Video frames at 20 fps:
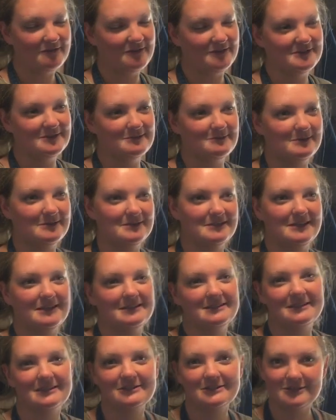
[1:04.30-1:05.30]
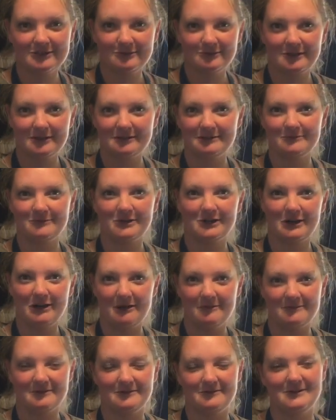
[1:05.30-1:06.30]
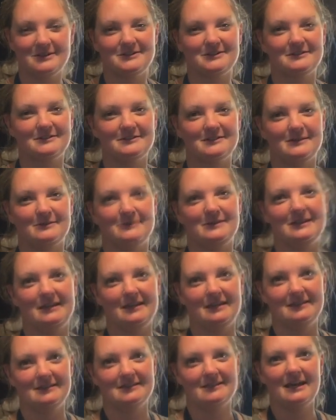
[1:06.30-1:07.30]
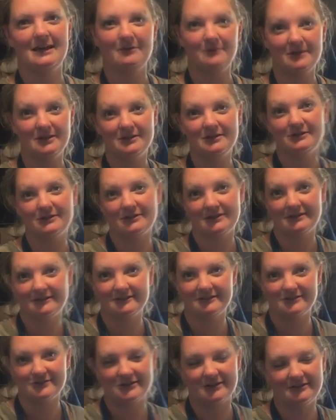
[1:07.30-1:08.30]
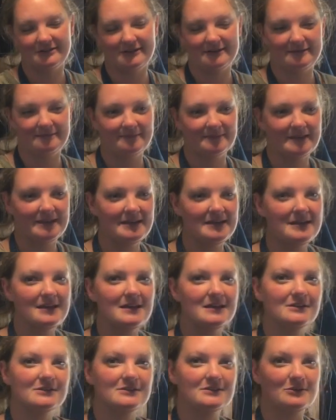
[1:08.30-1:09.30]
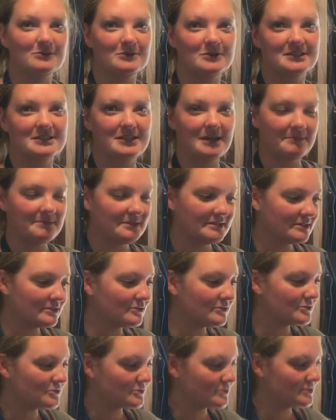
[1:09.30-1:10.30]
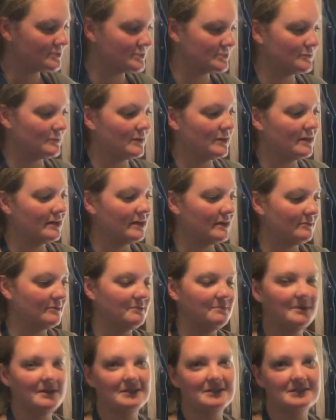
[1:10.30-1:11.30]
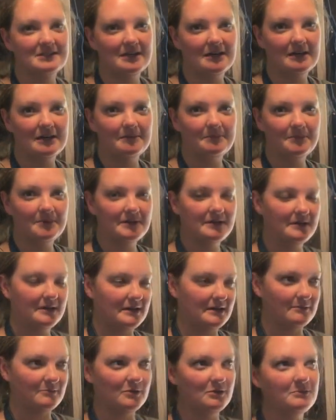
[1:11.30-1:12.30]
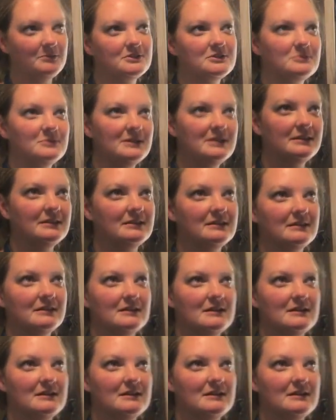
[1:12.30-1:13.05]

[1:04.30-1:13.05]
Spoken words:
breakfast, because that's actually one of the more common questions that we get is how we cook in the trailer. So we stopped at the grocery store, and we picked up, well, between